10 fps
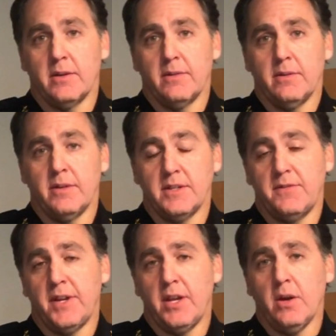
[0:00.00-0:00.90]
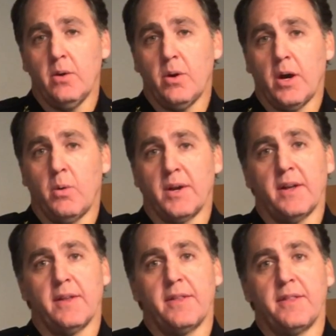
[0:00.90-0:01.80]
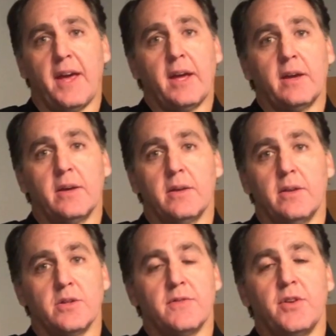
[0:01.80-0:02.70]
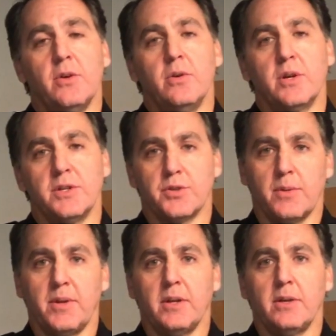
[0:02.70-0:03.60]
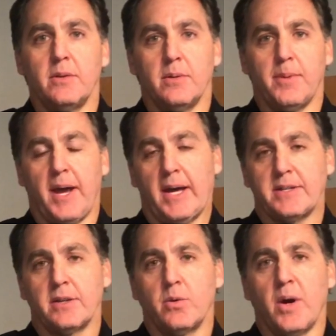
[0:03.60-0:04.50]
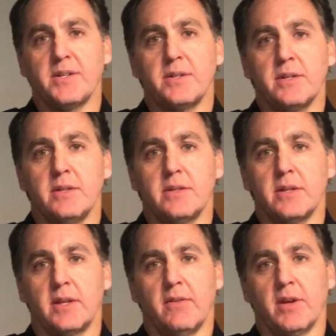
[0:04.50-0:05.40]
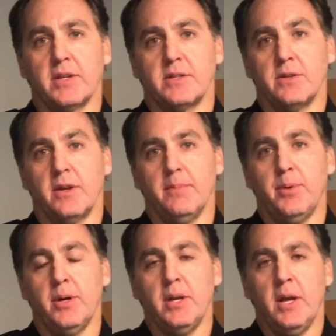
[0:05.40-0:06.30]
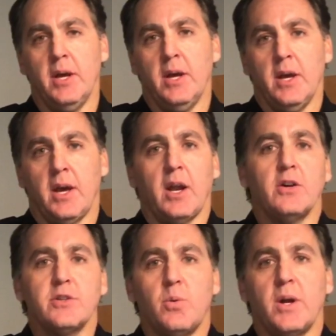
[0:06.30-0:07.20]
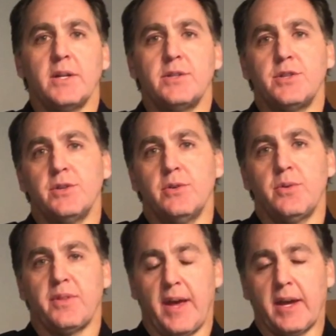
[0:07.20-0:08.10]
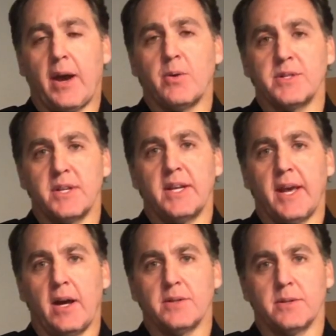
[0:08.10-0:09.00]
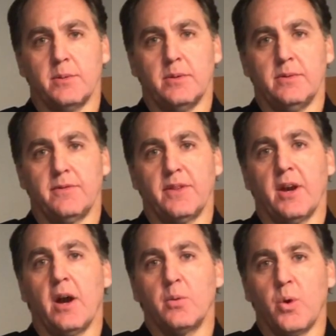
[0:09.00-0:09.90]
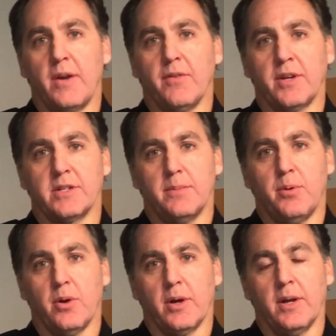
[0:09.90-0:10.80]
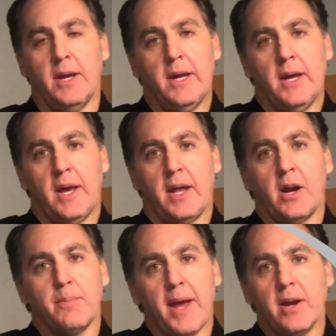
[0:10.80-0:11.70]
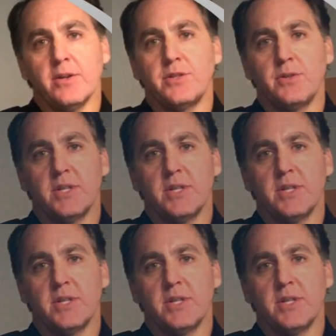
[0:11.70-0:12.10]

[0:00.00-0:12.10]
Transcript: this video. I want to thank those of you who contributed by asking questions and giving us your input. And I also wanted to thank our City Council for their unwavering support. And our Mayor, Susan